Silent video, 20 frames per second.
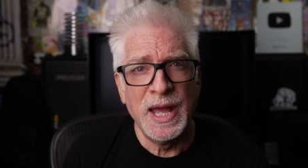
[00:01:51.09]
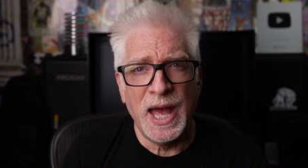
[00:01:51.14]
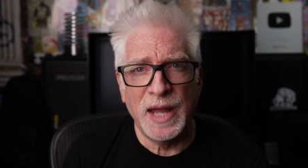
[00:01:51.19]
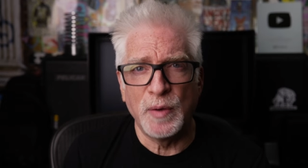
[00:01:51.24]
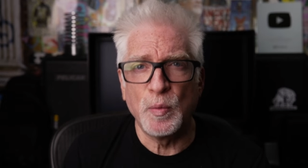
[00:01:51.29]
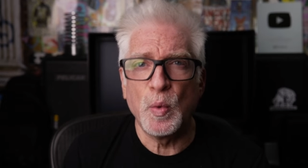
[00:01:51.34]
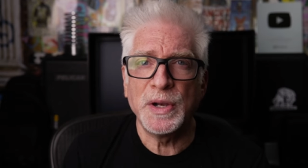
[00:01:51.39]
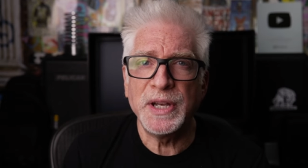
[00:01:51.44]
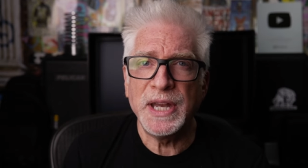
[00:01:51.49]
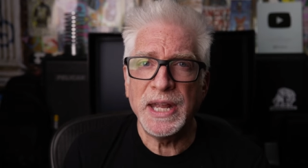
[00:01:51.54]

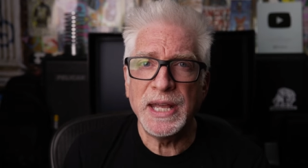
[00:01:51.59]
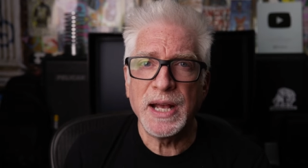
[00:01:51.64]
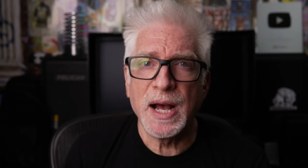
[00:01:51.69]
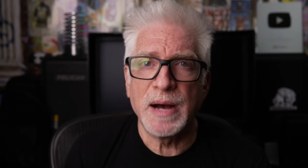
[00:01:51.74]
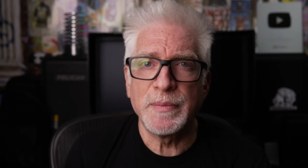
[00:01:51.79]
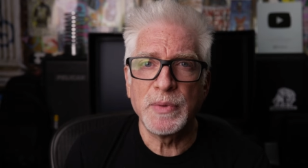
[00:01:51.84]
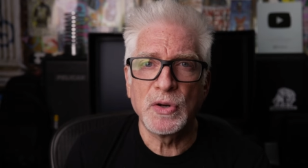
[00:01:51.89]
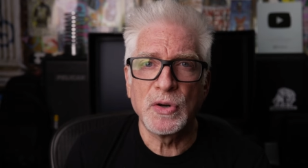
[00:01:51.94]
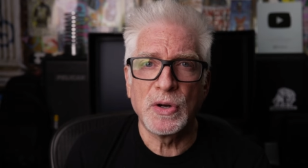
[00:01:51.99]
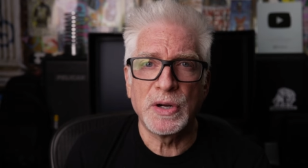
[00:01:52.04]
and one day
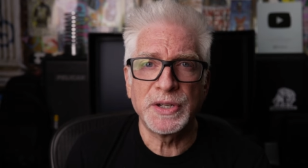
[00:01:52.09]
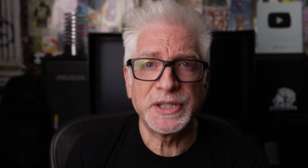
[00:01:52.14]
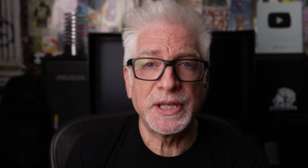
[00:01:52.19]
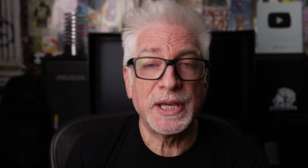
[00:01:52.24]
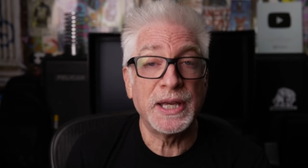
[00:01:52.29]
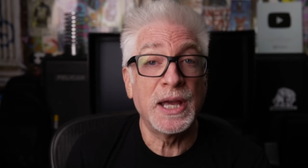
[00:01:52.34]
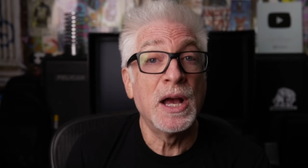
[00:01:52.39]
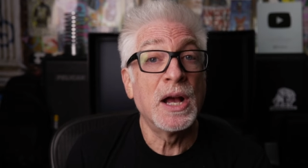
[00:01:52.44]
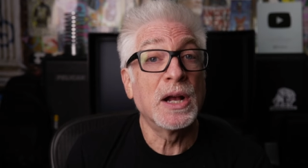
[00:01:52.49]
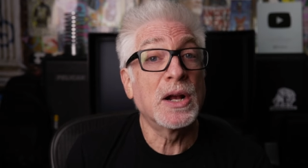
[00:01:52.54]
come across
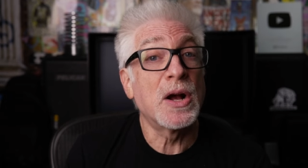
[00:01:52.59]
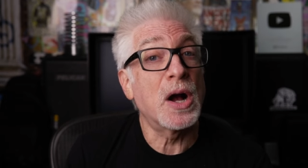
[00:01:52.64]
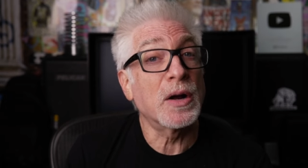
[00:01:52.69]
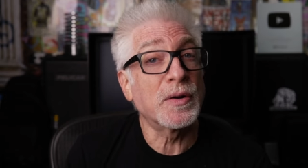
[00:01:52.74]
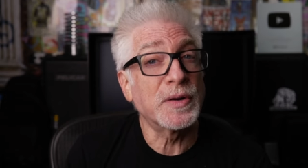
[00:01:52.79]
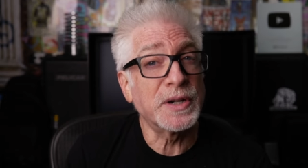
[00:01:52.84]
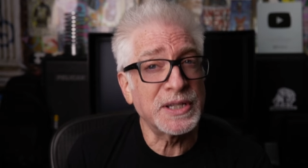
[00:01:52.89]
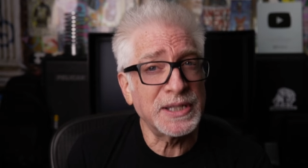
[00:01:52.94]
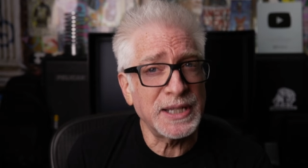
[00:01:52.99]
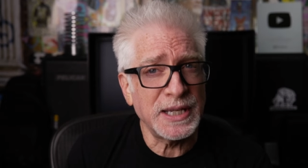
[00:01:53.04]
a
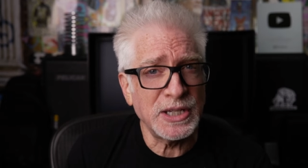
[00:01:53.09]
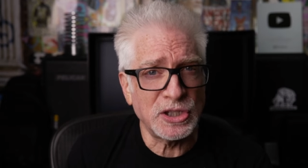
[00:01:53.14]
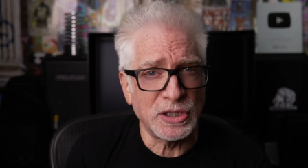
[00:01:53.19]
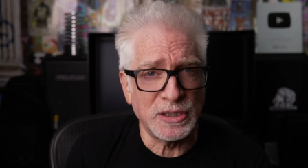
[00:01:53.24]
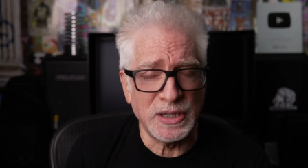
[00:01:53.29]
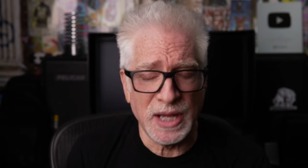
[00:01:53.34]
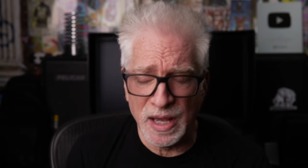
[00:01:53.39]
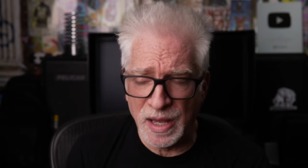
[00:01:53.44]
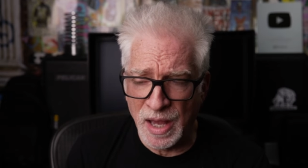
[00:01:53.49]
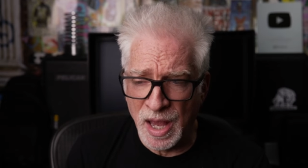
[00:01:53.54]

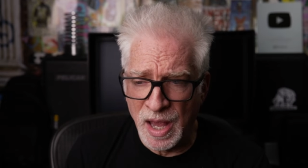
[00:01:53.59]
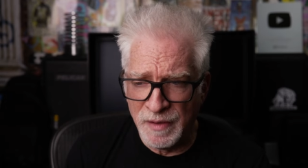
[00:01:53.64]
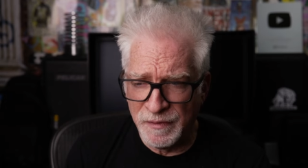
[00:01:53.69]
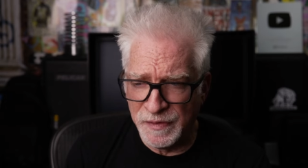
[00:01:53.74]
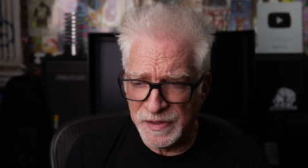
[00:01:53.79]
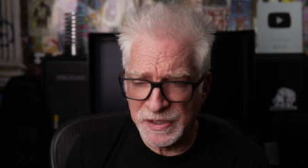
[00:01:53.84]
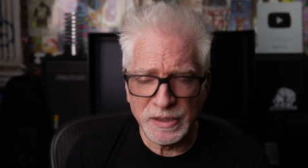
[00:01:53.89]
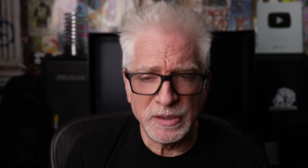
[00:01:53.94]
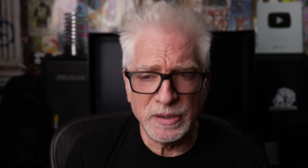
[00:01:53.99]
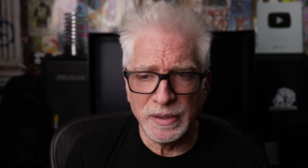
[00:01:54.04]
concretization, a
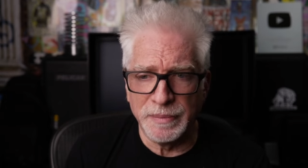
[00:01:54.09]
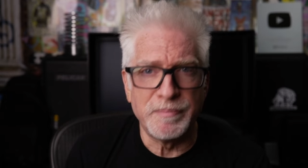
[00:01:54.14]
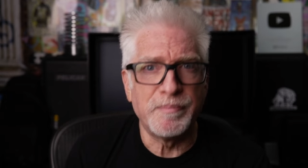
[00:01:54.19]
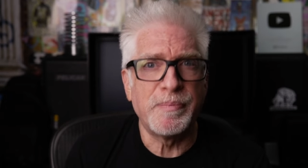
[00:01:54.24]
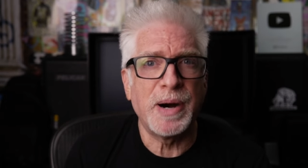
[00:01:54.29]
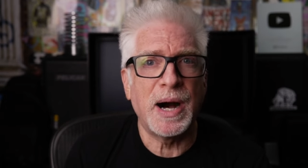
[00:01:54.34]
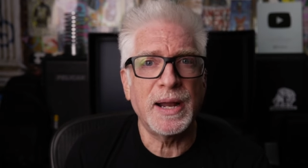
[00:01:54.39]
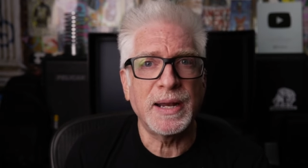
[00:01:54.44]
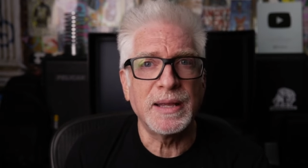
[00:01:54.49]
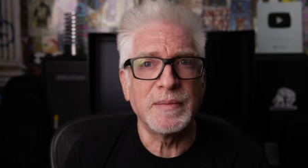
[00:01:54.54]
physical
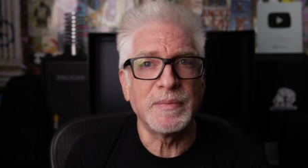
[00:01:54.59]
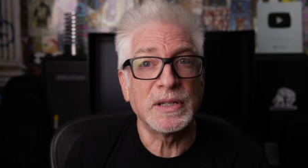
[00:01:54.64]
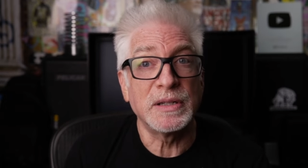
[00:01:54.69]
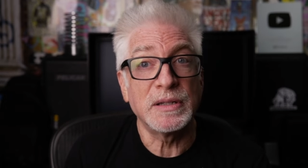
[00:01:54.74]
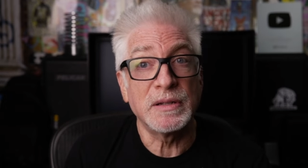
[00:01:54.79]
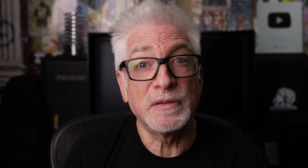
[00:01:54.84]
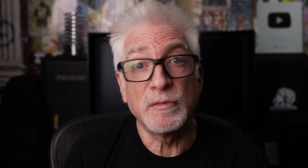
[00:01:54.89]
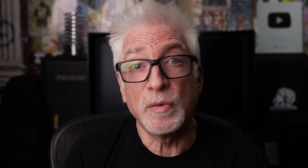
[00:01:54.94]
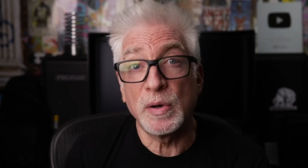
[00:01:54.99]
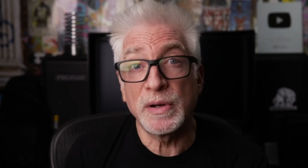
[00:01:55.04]

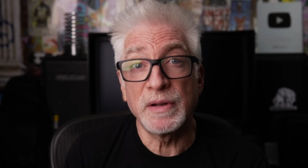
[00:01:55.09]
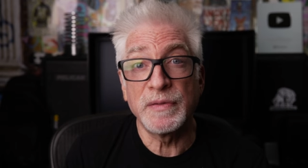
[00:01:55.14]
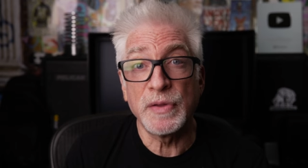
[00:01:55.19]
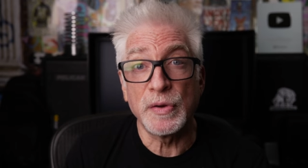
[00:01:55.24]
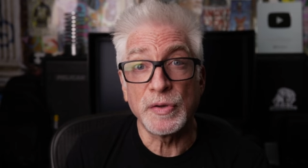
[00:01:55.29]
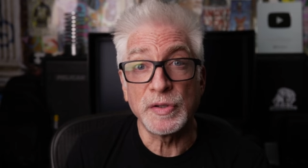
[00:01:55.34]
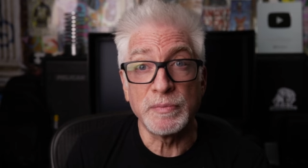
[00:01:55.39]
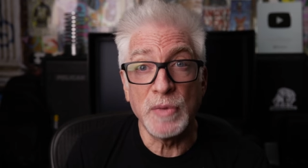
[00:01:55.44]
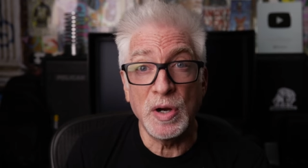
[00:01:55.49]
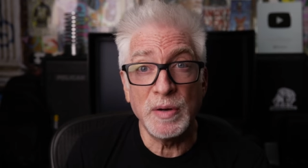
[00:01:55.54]
embodiment of one of
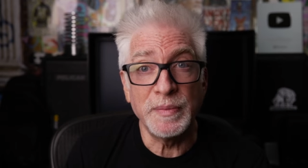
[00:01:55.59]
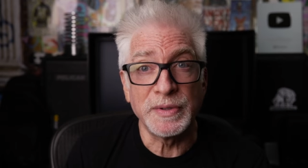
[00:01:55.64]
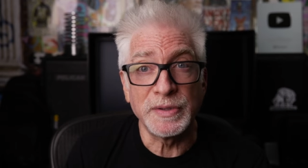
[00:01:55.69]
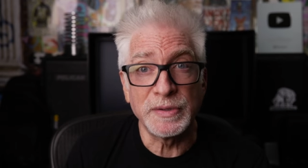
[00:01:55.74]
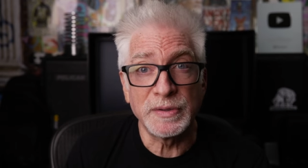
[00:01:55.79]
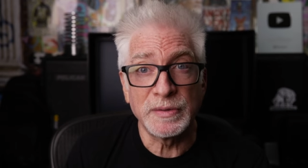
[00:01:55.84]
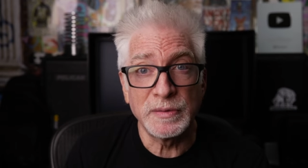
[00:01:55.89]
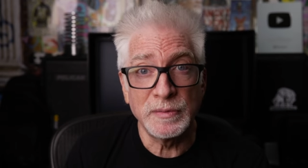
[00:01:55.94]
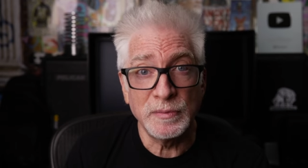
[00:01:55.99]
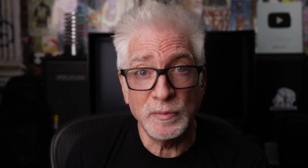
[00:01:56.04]
those
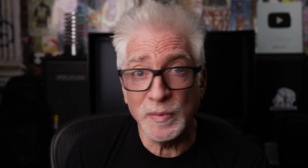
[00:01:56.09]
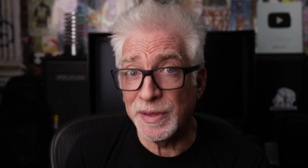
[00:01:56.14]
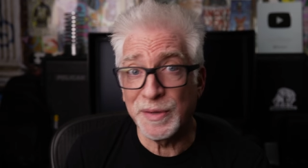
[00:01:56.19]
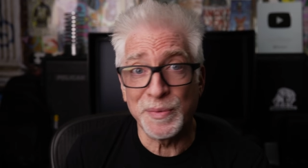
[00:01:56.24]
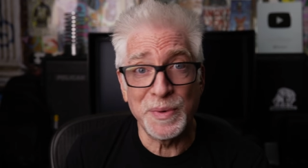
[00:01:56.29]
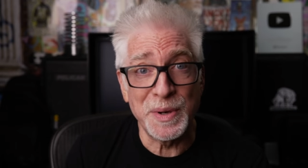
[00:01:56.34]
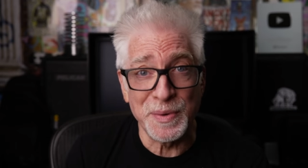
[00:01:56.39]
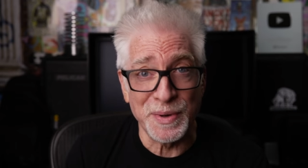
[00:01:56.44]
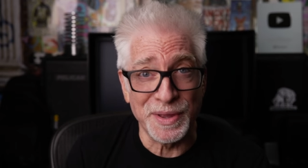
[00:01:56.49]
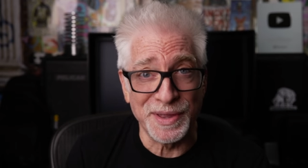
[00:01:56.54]
moments, whether
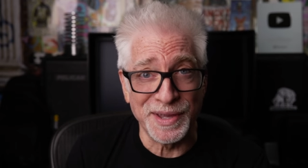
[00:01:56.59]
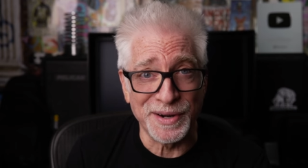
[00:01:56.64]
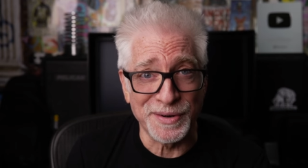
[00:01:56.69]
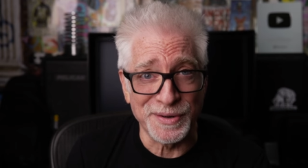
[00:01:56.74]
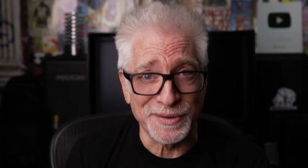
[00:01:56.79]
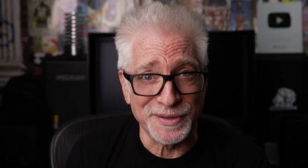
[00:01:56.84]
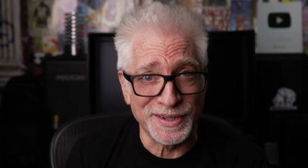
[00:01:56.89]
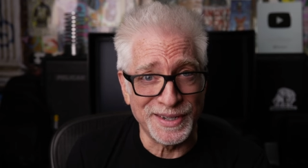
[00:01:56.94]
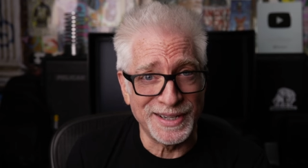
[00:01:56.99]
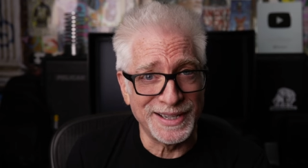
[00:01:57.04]
we were there
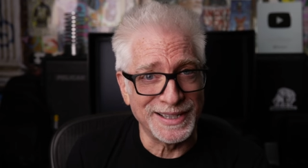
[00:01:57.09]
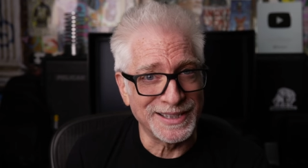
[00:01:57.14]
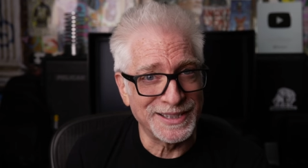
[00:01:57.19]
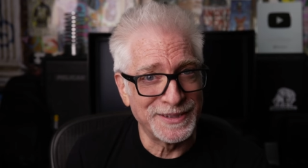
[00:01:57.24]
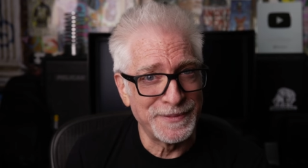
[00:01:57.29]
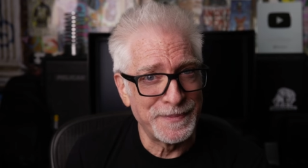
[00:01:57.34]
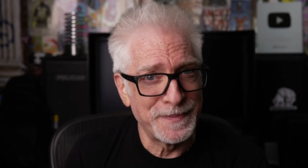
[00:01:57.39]
or not,